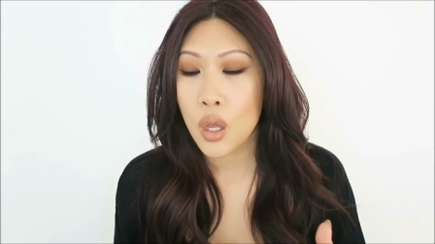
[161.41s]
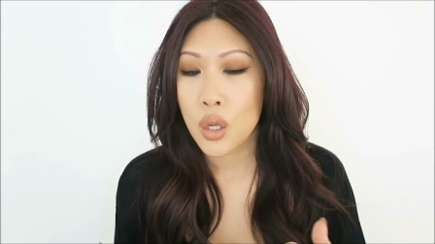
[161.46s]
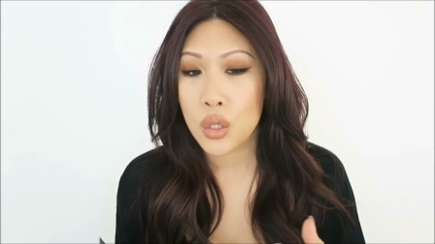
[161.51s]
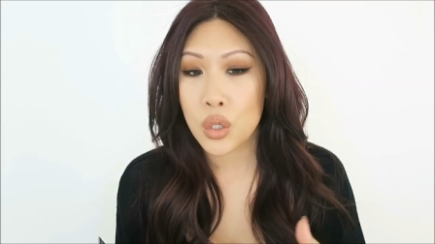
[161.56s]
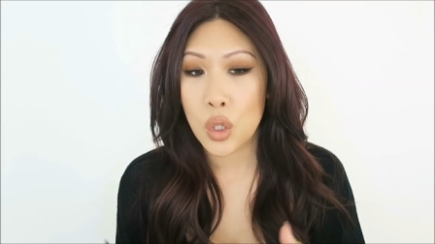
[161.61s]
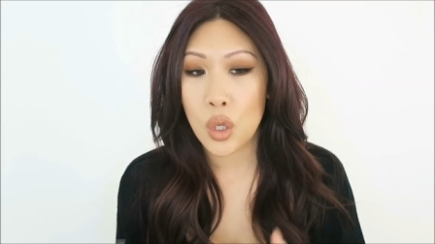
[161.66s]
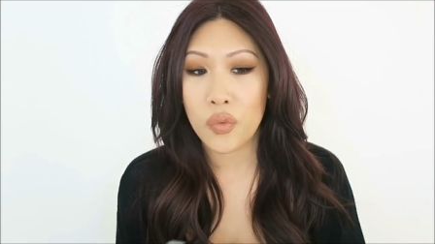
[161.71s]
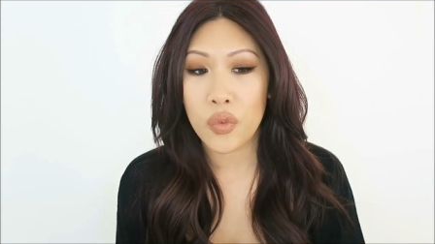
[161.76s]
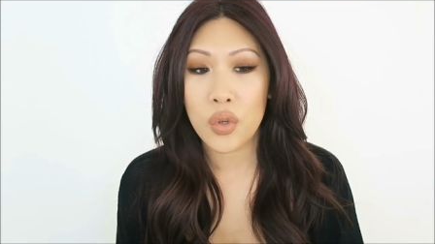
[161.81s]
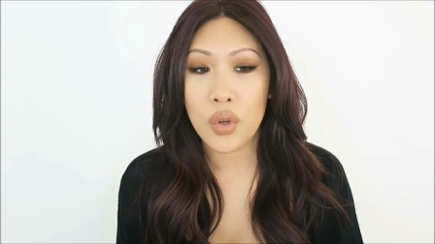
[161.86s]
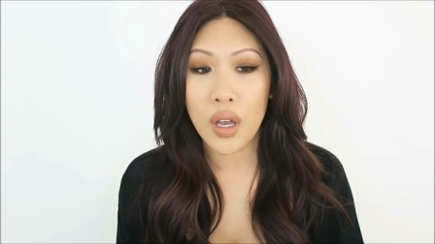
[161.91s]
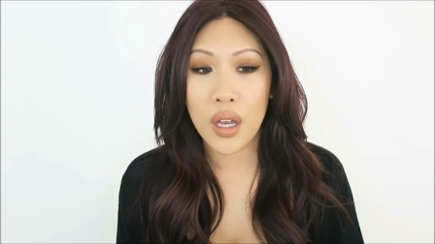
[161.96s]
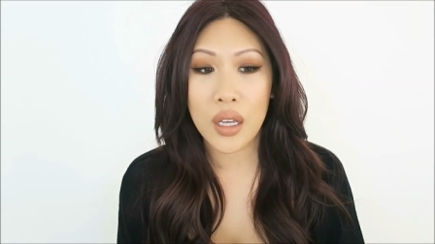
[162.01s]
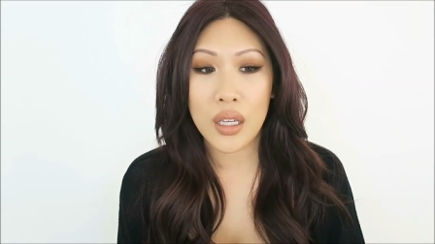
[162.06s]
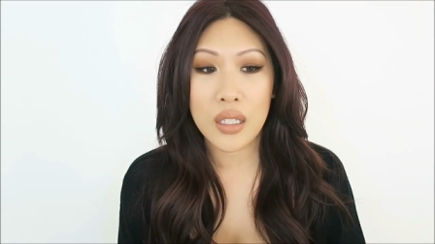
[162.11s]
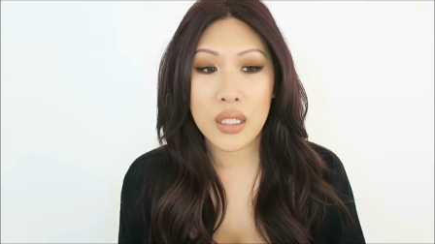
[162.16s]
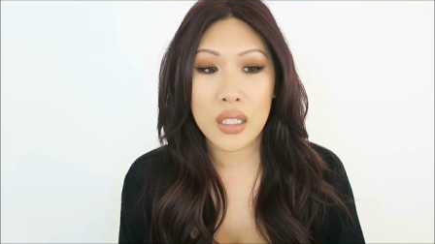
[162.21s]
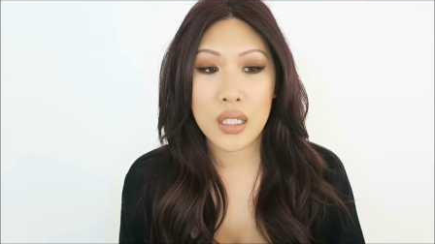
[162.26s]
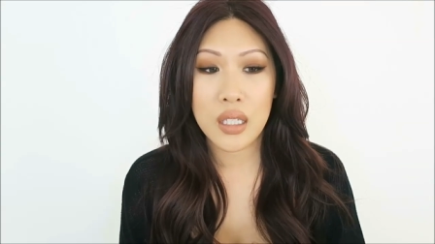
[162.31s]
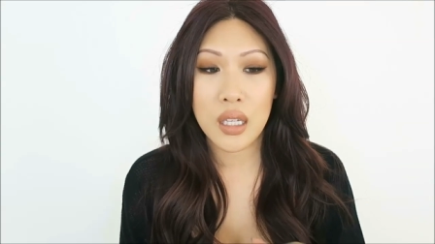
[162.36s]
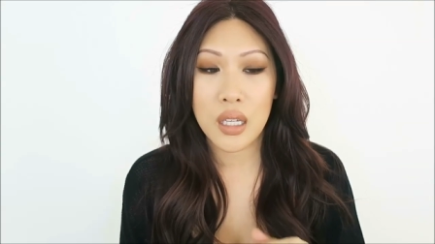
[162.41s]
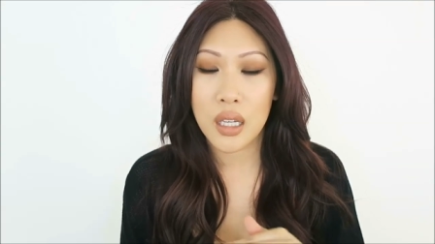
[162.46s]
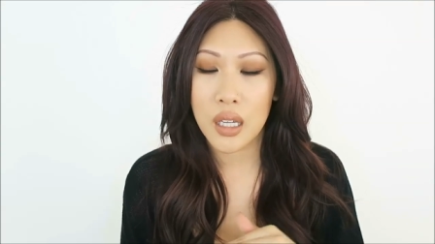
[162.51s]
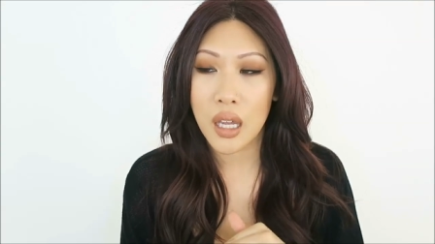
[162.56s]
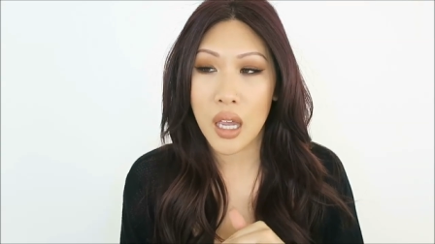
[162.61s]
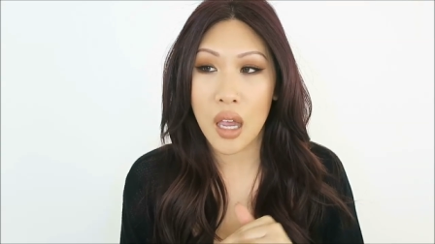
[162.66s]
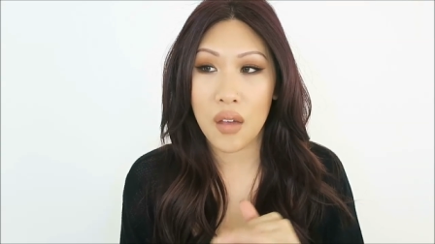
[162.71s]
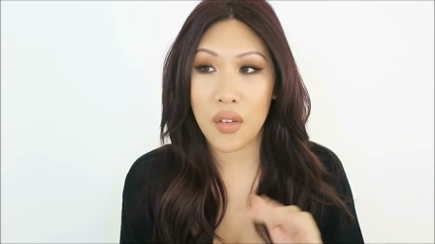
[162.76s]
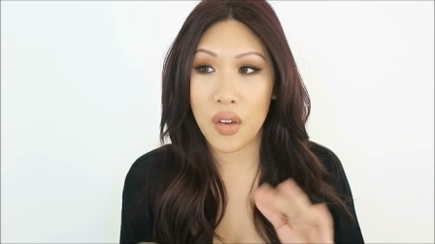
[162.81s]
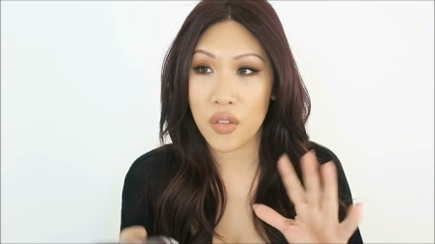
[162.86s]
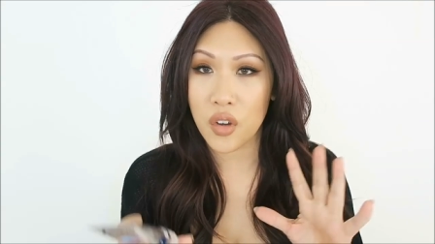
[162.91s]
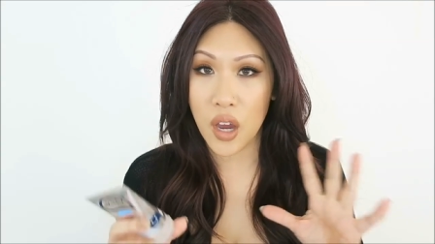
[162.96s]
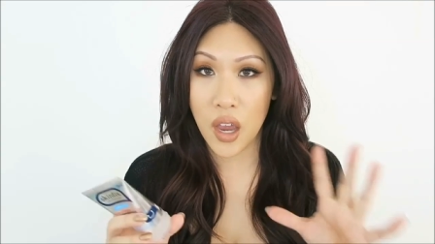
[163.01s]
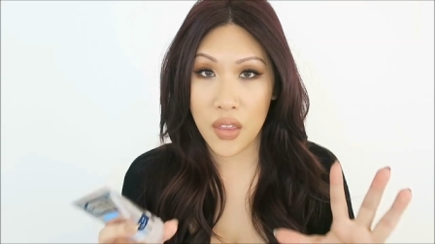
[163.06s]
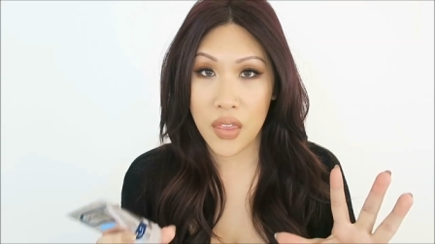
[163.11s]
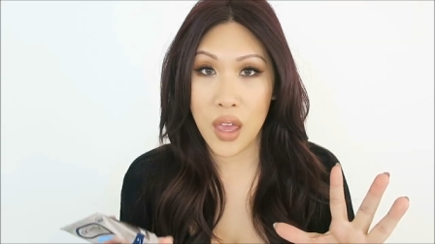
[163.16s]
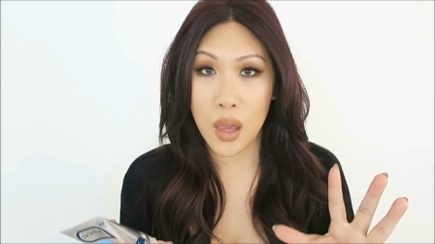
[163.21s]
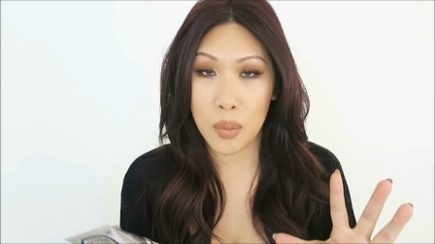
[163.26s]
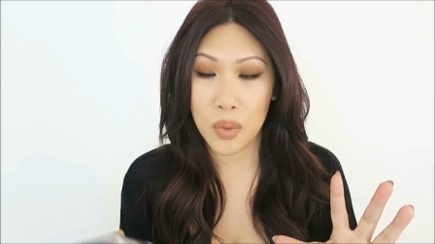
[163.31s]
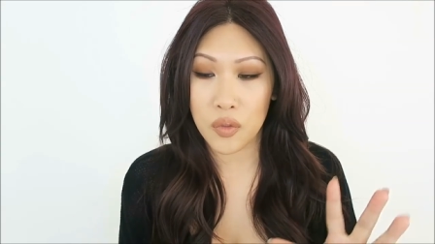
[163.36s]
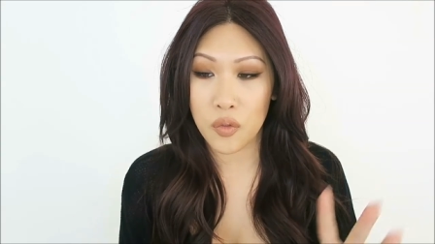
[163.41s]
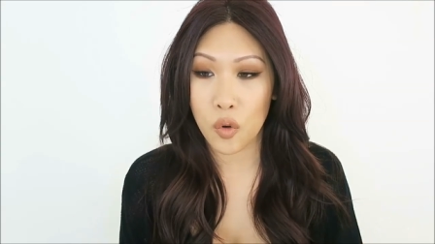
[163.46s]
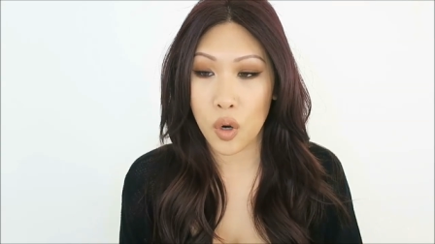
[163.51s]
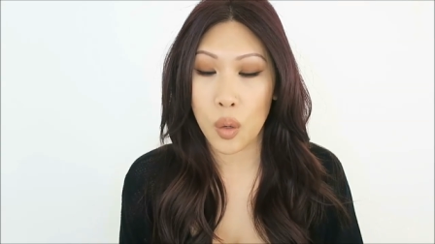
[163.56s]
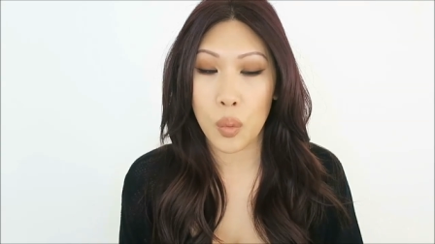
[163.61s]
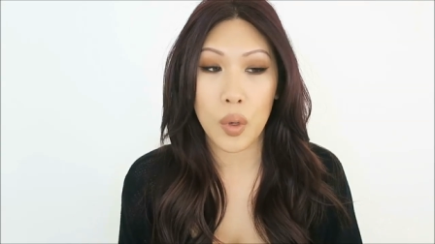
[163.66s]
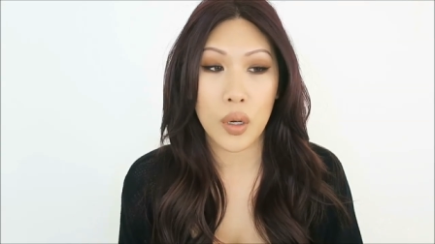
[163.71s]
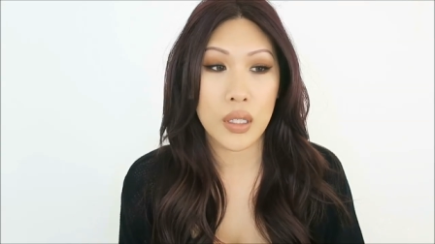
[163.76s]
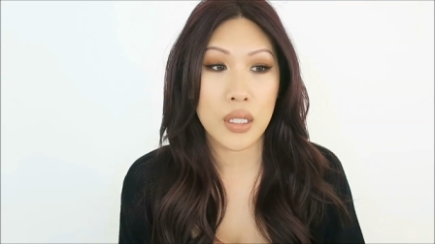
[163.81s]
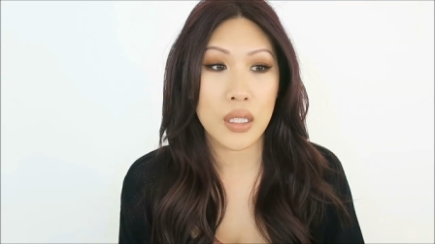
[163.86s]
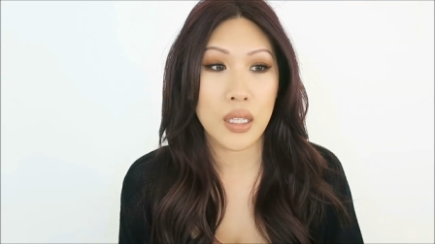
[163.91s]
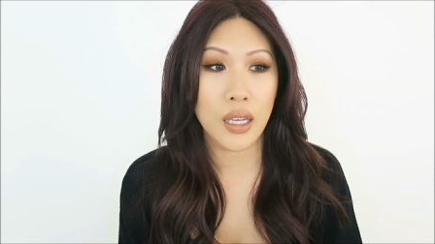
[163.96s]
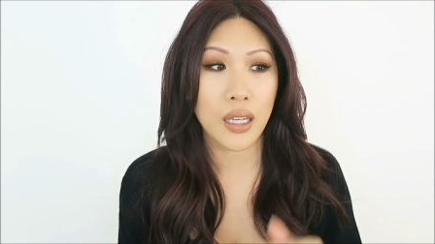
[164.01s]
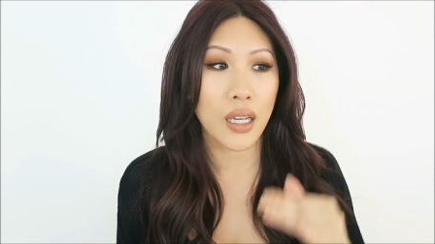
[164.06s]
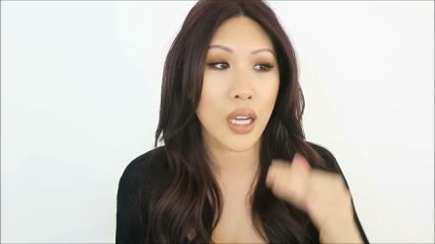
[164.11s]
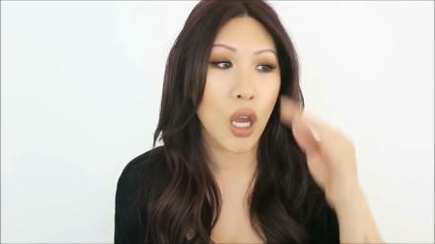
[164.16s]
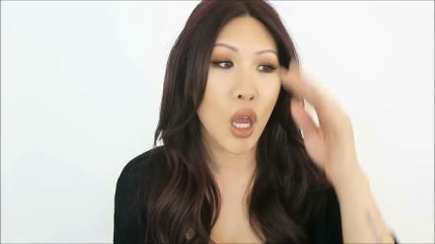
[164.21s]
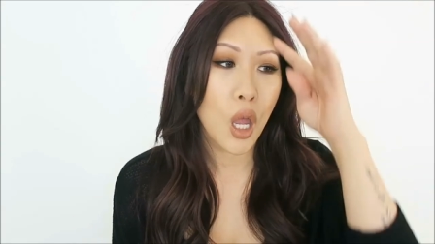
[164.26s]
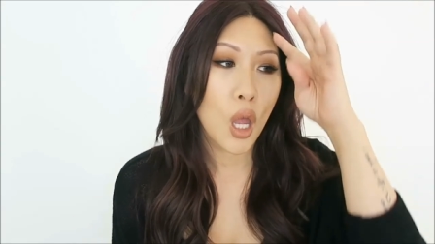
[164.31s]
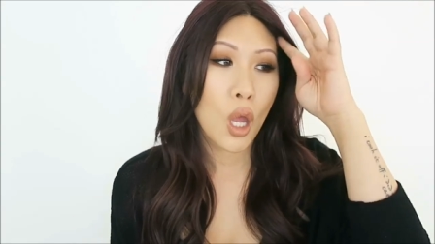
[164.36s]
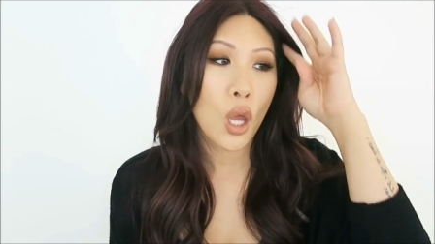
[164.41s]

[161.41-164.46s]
So if you guys have ever had that before where it's like